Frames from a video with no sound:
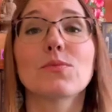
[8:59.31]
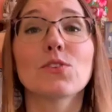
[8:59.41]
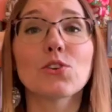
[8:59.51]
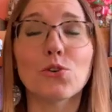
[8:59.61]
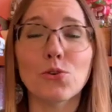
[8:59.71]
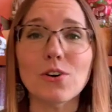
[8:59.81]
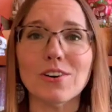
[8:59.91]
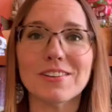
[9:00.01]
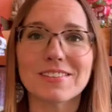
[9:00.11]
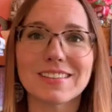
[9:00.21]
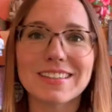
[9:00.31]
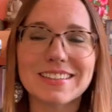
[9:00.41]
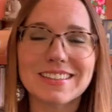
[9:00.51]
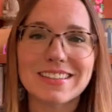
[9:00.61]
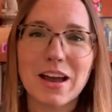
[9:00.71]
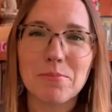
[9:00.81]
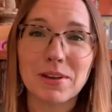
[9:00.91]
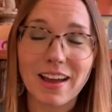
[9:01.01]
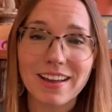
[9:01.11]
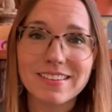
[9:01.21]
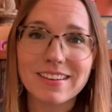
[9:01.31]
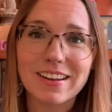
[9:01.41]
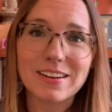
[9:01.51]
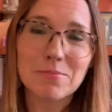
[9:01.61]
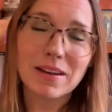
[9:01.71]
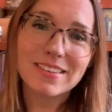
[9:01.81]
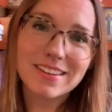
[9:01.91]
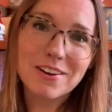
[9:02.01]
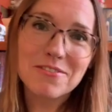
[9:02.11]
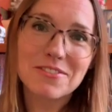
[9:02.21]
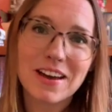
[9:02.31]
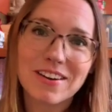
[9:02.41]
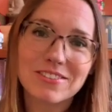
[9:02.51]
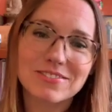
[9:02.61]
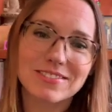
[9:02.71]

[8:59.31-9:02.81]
Cool. I'm gaslighting myself now.